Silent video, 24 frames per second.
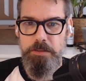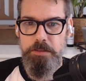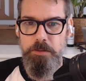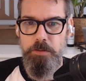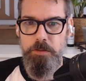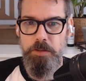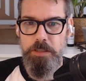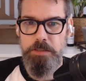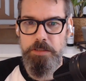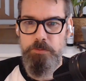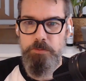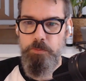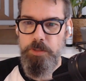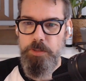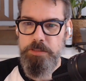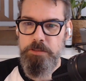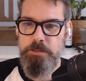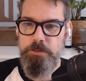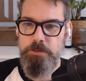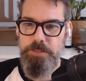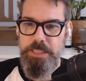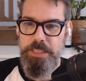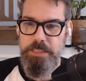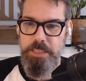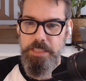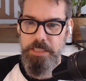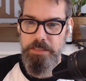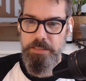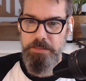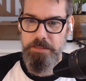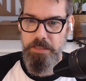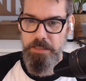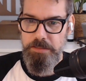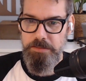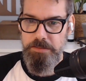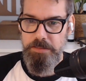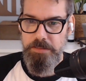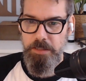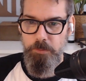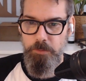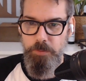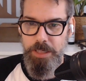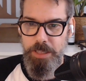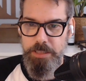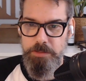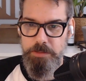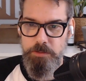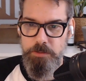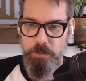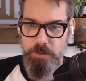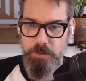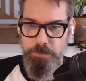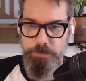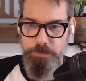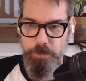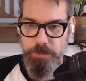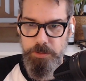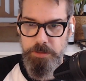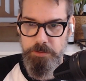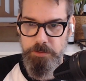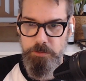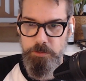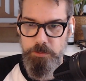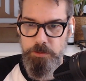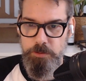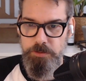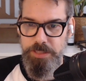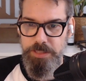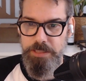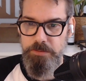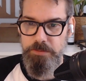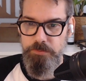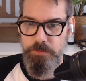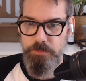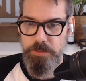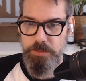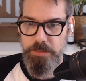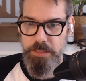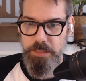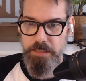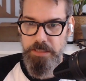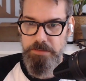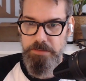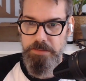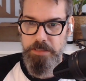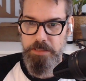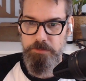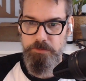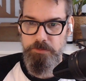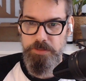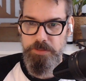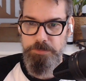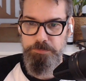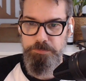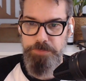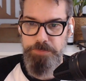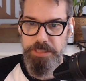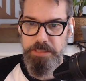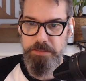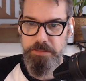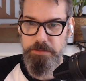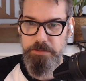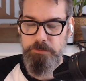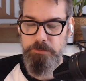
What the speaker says: learned what training does and why it's so important to train for things and repeat.